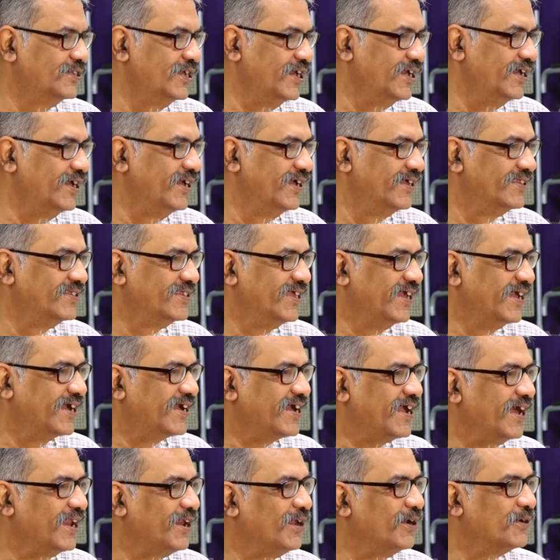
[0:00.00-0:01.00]
they
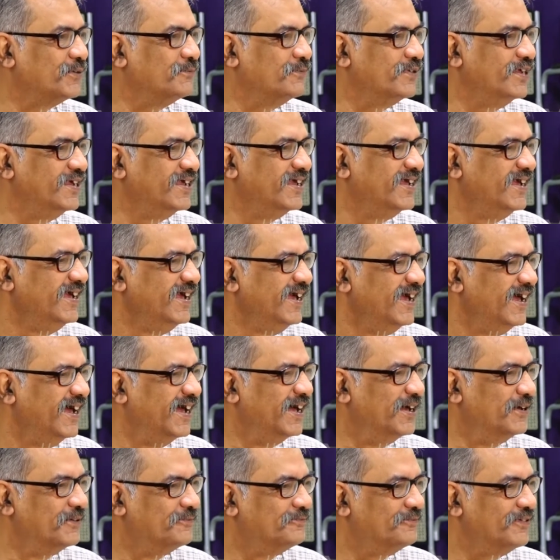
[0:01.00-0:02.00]
cannot be
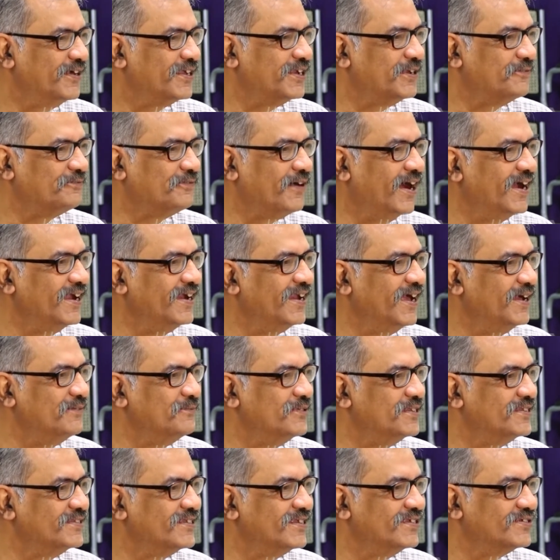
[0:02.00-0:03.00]
verified. I
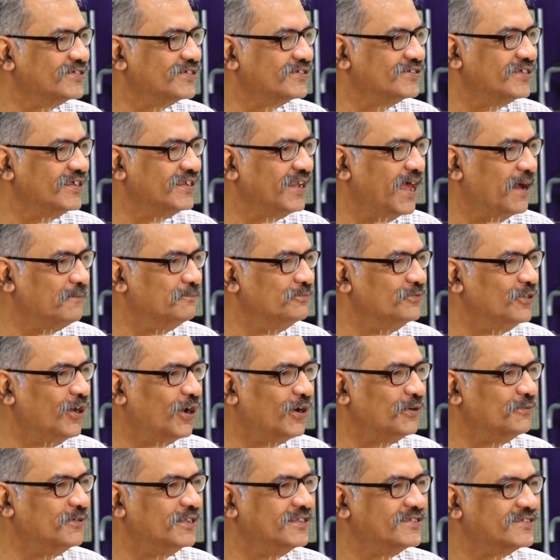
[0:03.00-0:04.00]
mean, this is an
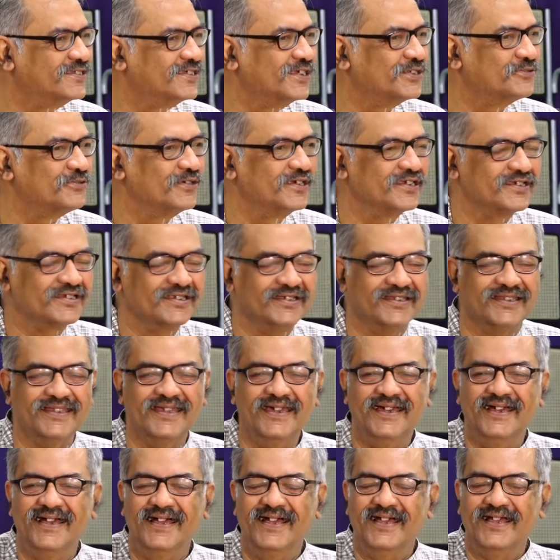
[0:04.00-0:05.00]
abnormal situation.
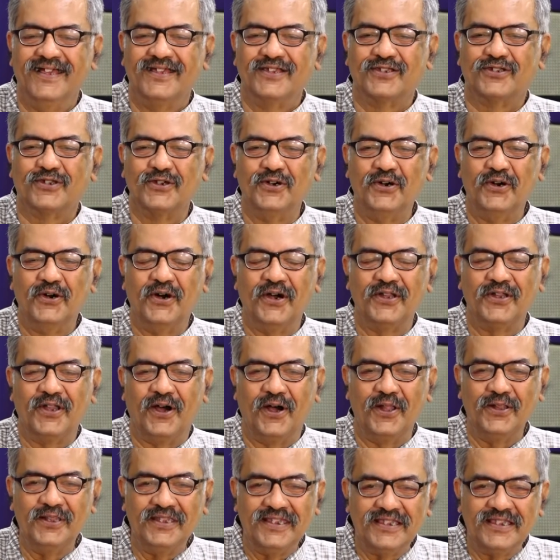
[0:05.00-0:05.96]
So on all